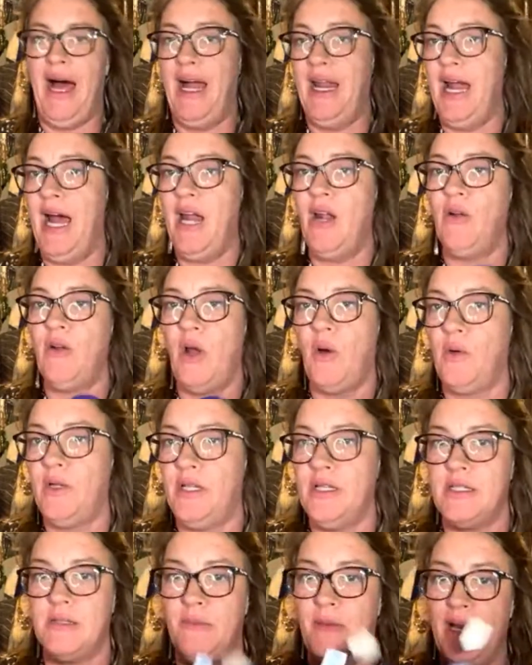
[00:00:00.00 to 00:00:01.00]
And I don't know what
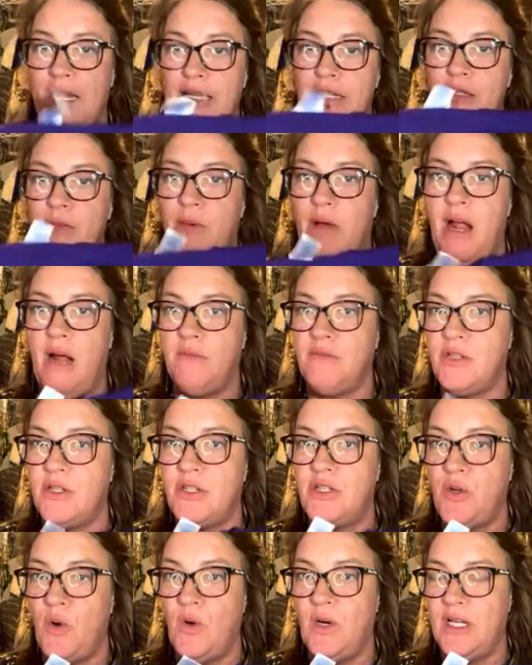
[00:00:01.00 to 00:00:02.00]
this means, but I'm just
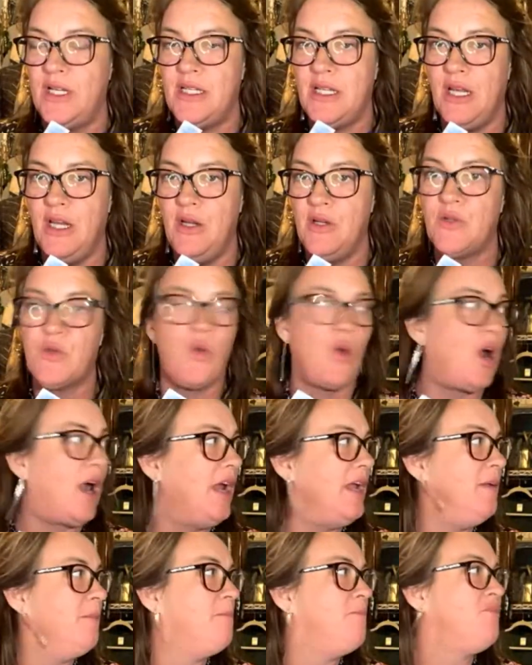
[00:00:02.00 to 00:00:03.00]
showing it to you. It's
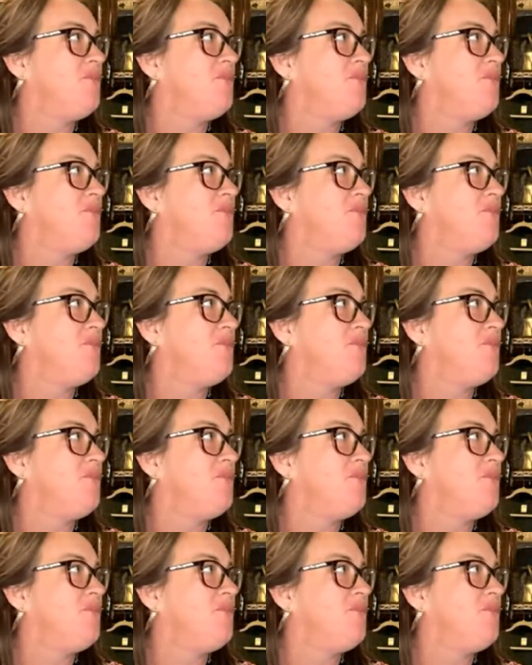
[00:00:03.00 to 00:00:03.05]
great.